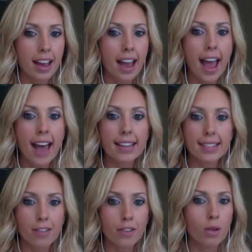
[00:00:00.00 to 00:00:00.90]
as
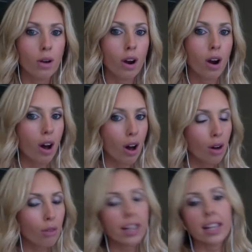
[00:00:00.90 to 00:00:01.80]
if you are
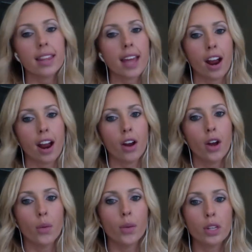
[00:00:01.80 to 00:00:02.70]
already there,
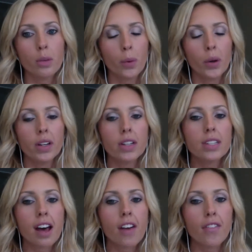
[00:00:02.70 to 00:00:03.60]
when you put
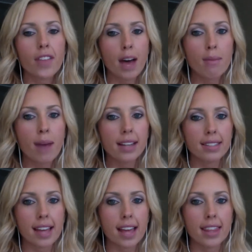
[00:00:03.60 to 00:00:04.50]
yourself in that
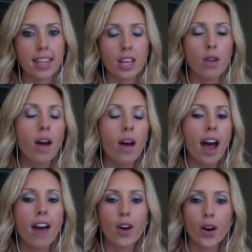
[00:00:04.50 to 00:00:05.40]
mindset that you
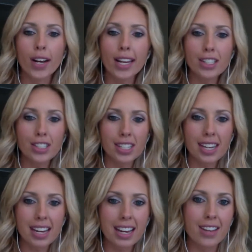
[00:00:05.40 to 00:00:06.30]
have already
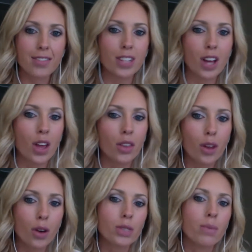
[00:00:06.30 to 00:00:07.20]
achieved
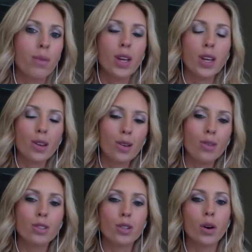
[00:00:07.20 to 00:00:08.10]
those
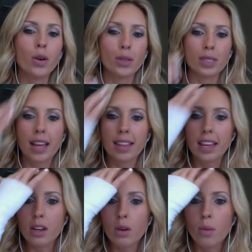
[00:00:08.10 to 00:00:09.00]
huge goals
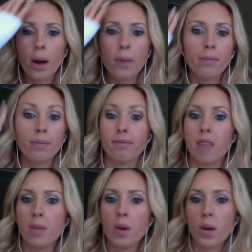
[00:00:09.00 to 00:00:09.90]
that you want,
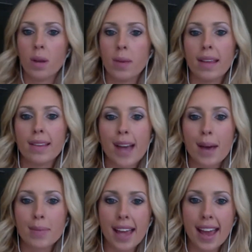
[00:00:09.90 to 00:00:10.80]
maybe you want to be in the
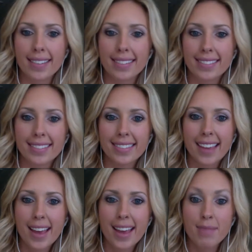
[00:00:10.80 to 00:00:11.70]
top 10.
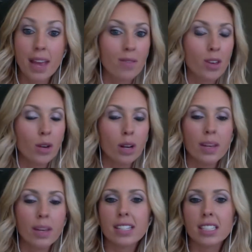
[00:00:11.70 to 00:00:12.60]
Maybe you want to
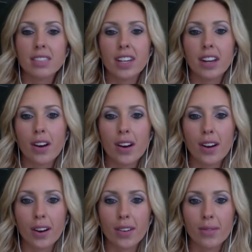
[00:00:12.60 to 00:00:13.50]
be a six-figure earner.